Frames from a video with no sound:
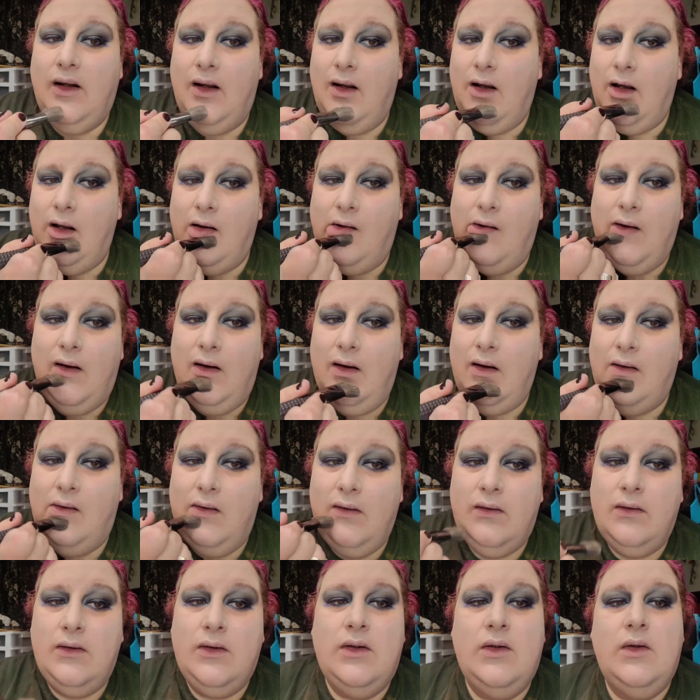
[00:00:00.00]
I
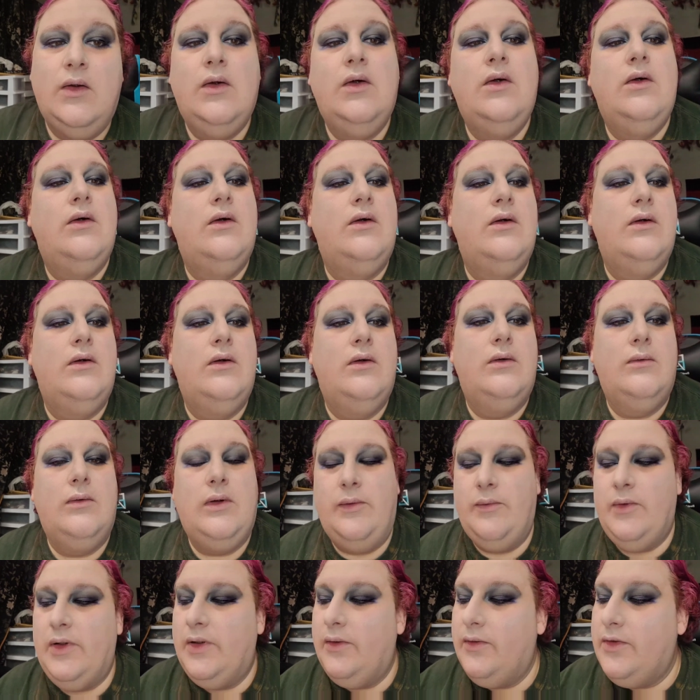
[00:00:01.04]

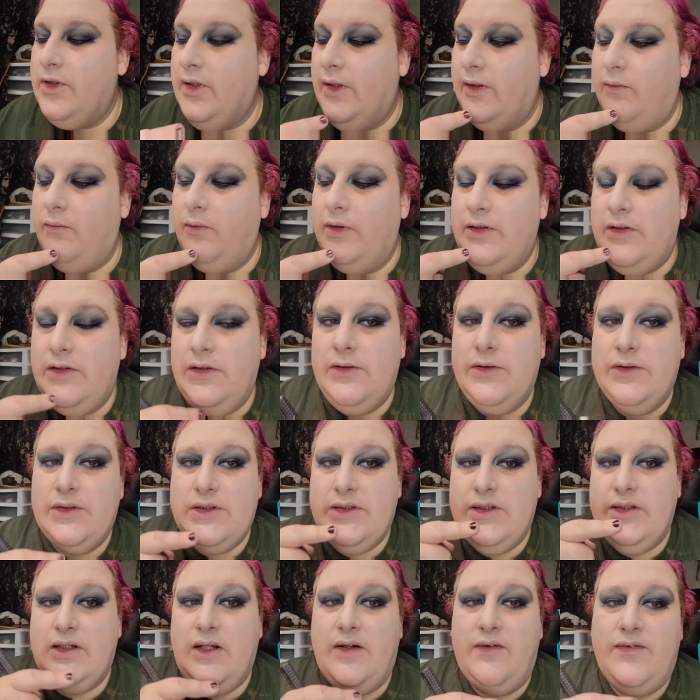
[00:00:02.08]
want to try and reduce
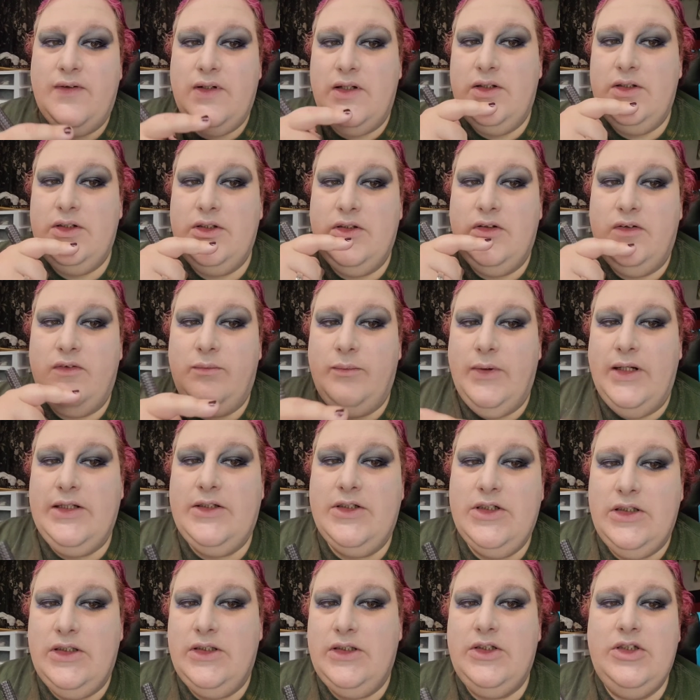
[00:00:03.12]
the definition of my
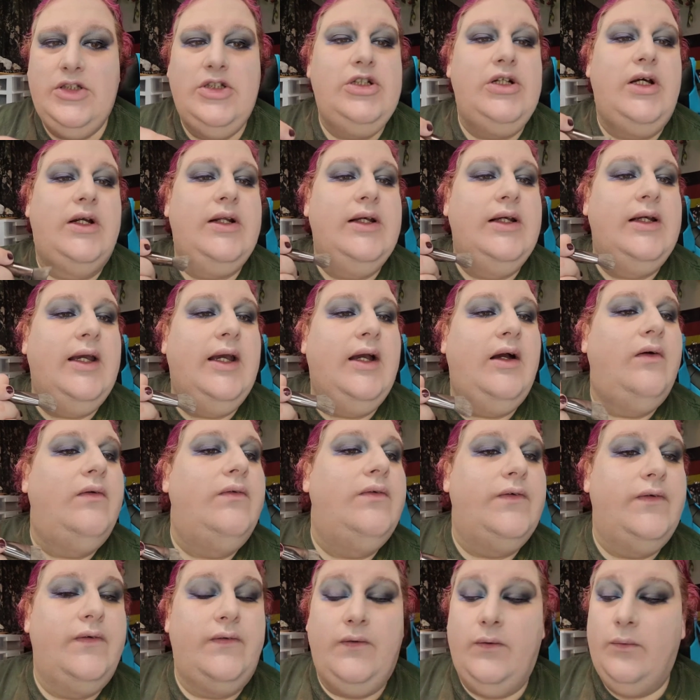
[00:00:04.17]
chin jutting out
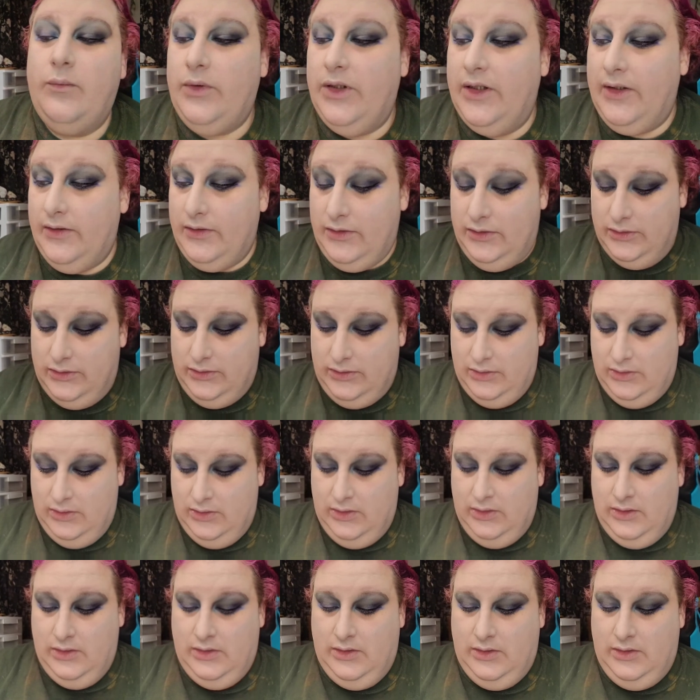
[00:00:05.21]
so much,
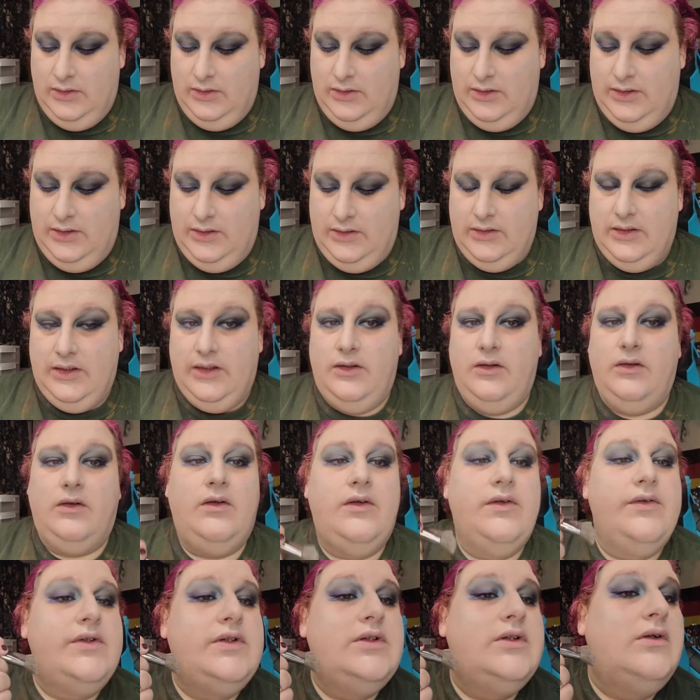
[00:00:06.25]
and then
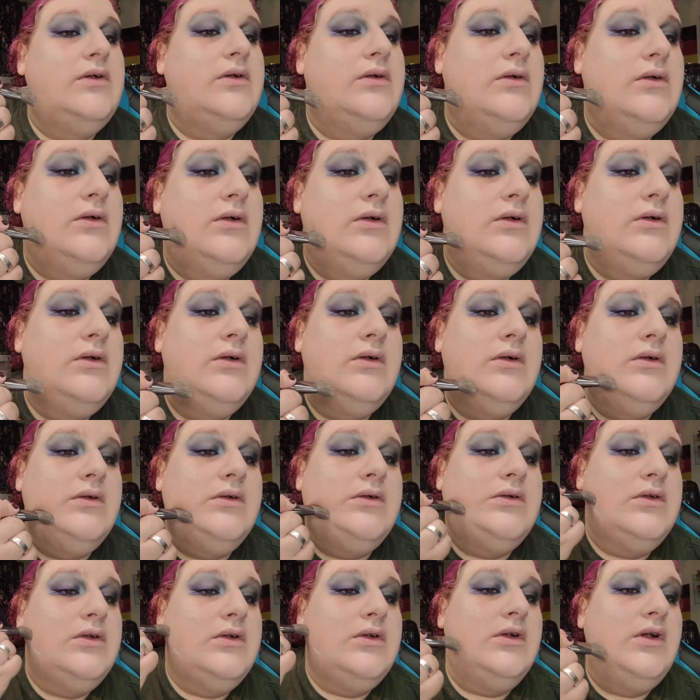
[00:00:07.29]
also
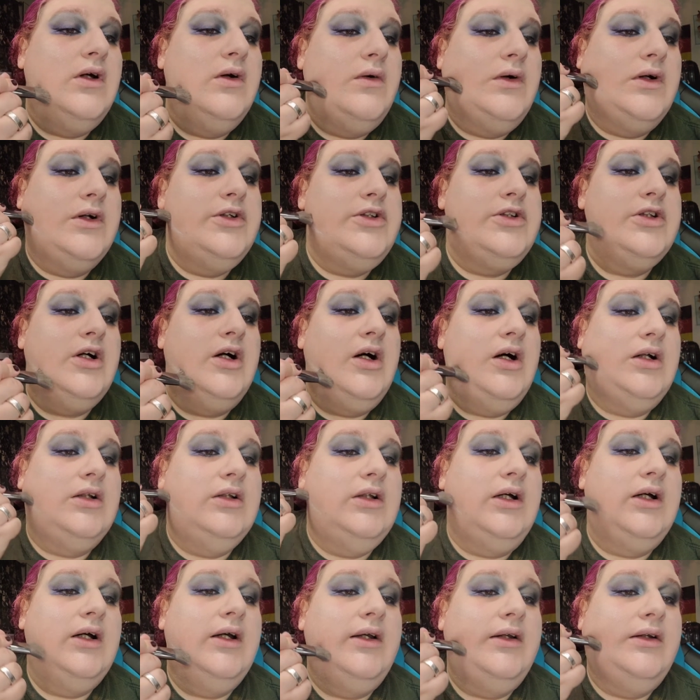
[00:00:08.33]
the lower
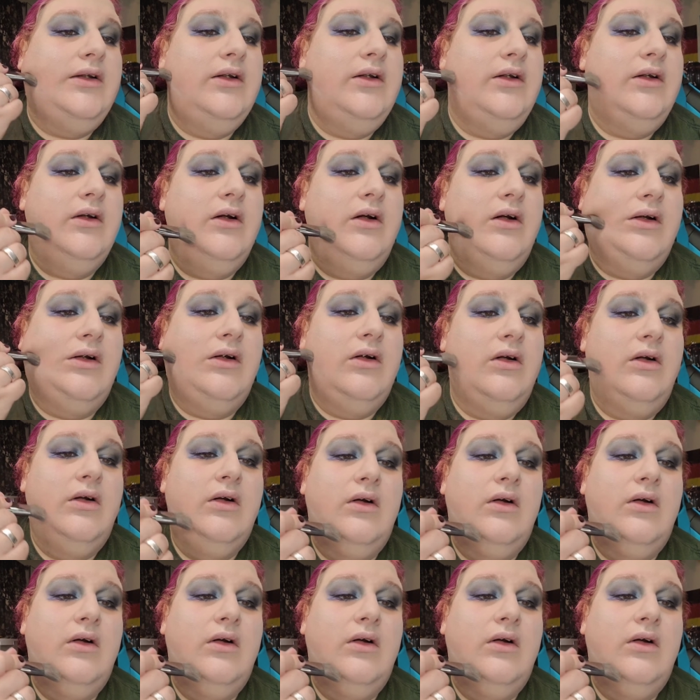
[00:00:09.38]
jawline here,